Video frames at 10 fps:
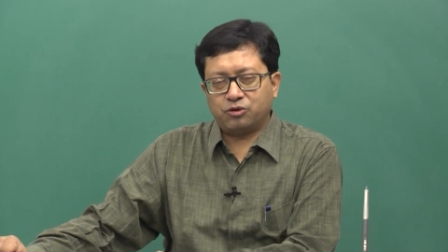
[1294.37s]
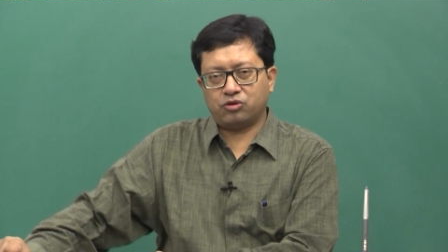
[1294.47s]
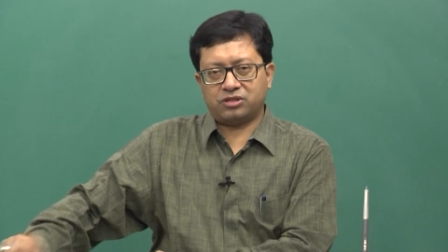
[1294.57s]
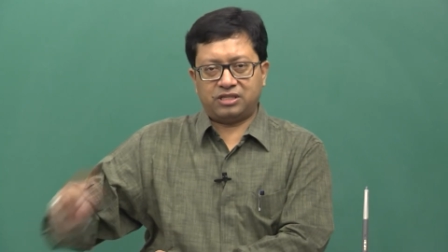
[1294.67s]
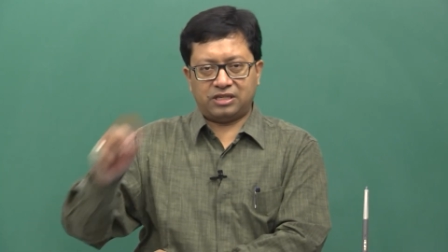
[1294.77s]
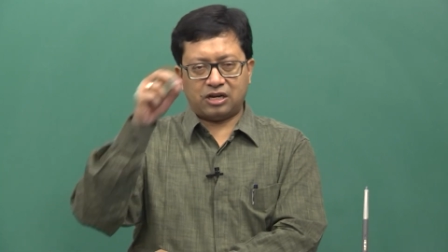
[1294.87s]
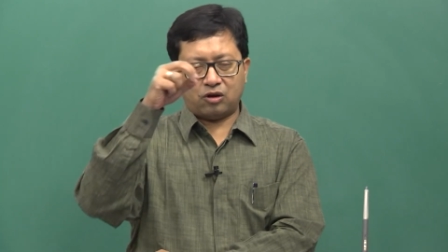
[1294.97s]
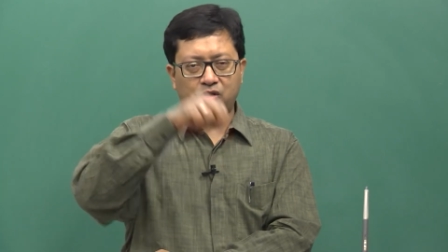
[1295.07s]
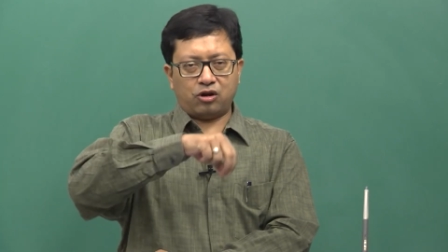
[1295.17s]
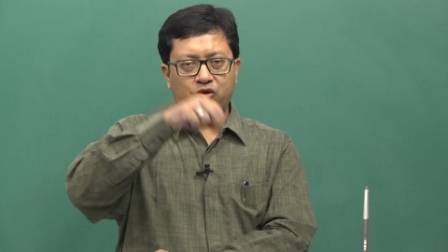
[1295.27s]
because they are
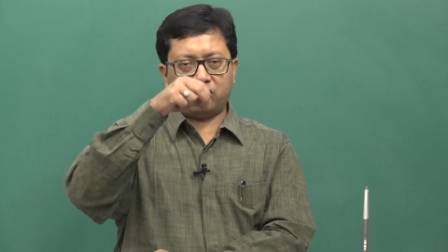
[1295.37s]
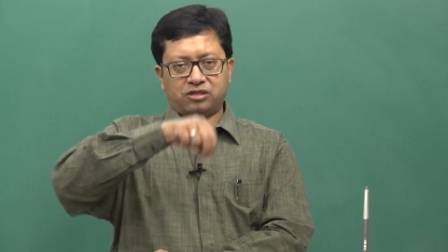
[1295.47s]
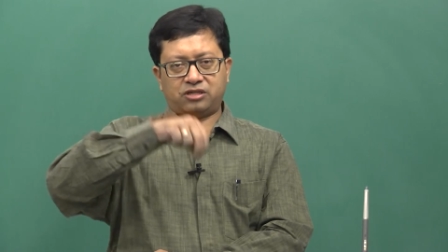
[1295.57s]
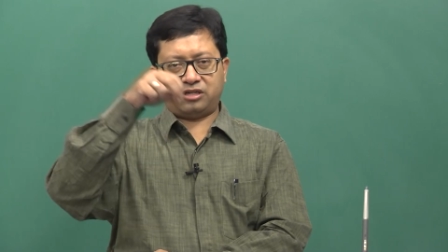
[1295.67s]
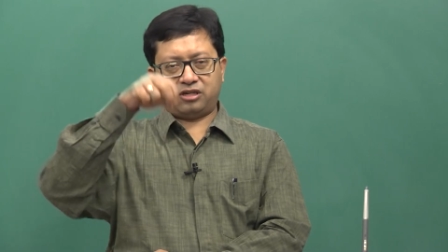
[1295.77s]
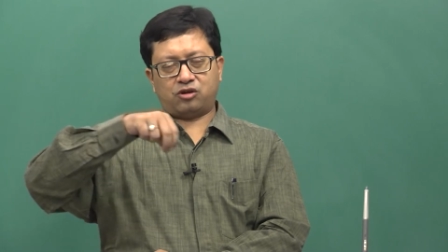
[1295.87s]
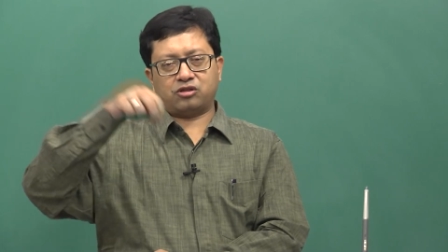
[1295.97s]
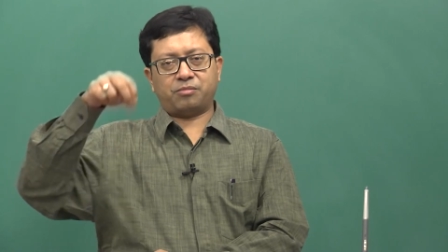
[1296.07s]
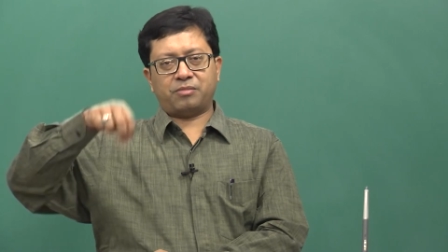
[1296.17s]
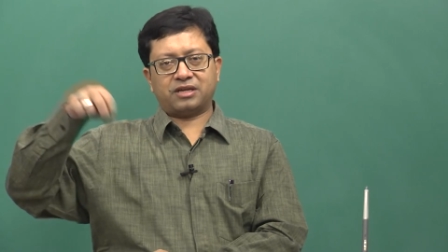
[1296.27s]
all concentrated
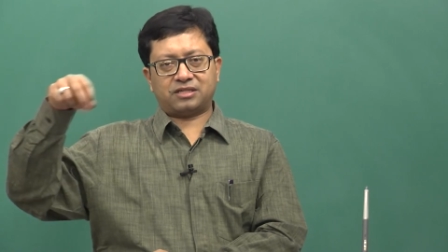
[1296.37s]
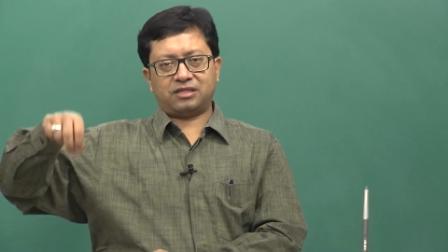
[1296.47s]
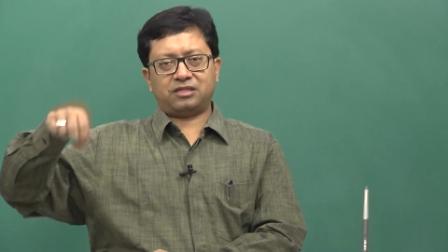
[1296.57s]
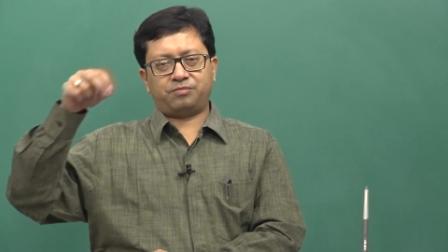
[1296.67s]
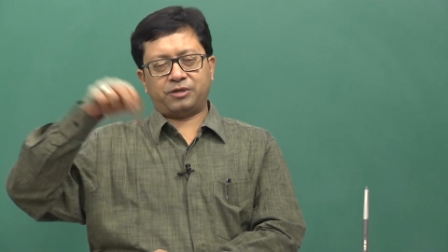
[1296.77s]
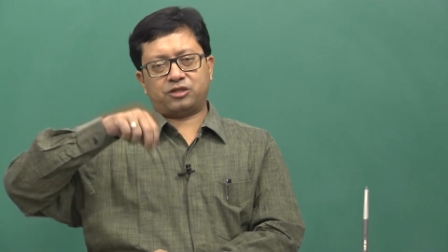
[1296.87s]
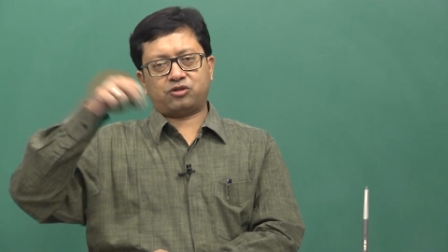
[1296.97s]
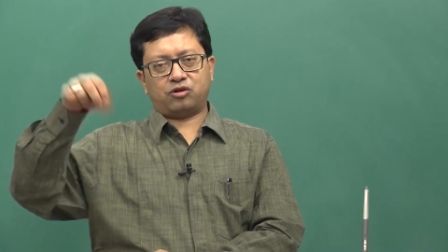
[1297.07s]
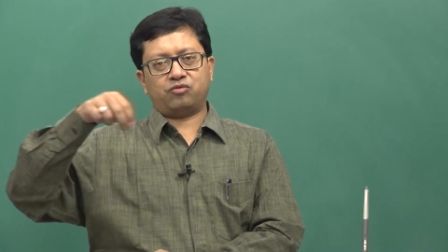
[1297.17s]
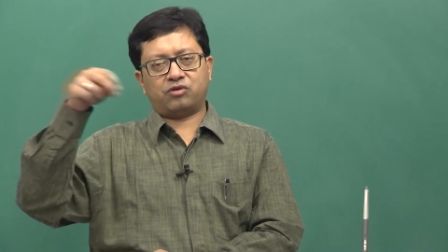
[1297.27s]
on the masses
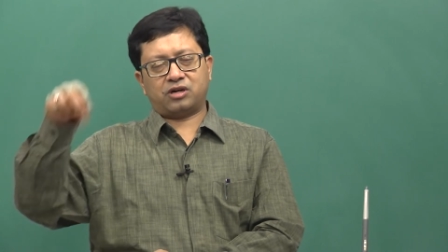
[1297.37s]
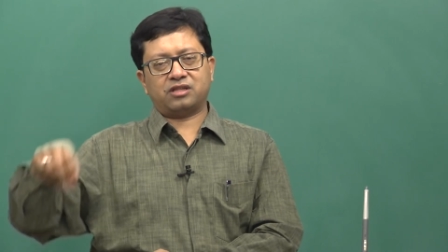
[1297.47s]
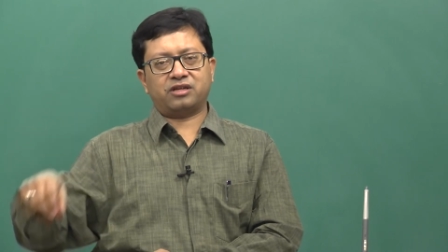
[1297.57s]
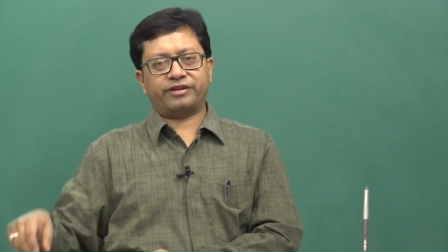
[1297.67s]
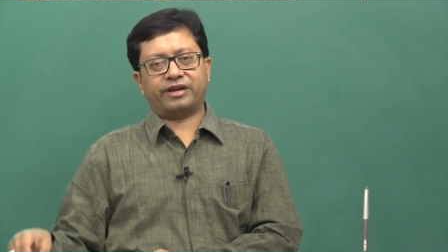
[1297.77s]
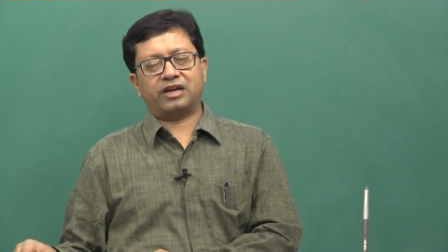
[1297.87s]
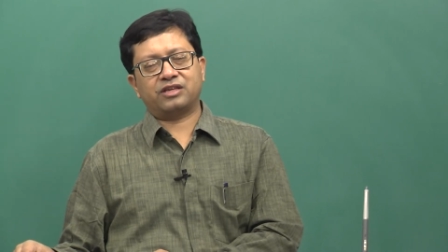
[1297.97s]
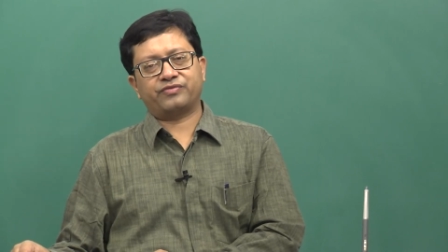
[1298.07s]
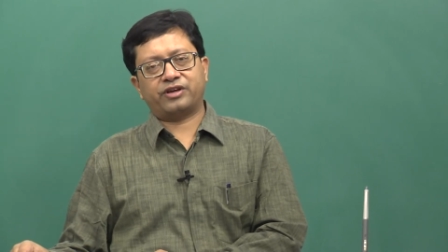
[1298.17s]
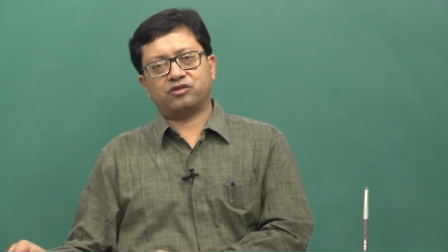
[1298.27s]
based on what are the
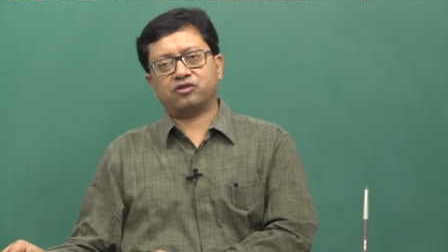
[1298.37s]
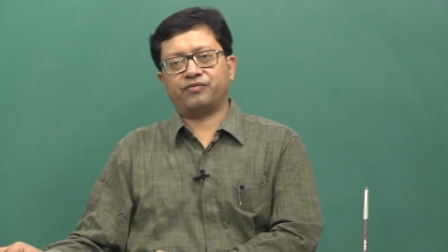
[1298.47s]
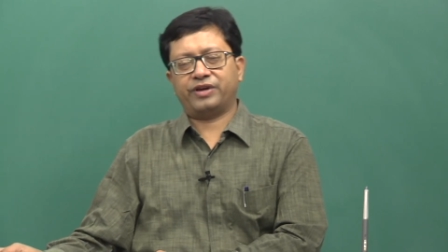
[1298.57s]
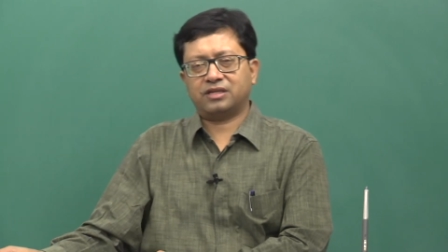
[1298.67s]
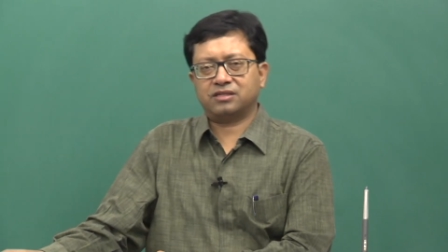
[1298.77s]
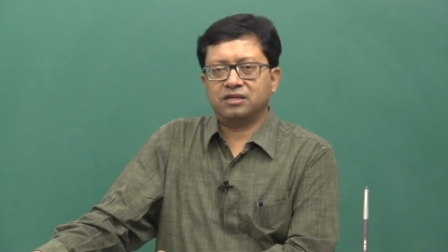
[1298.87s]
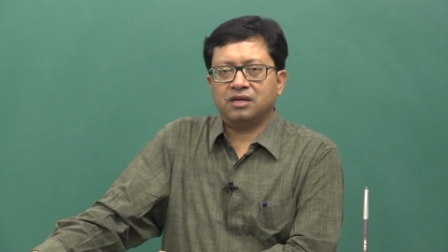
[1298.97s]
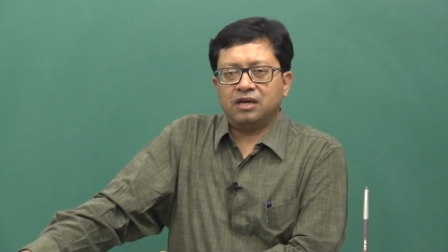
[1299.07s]
realized values of x.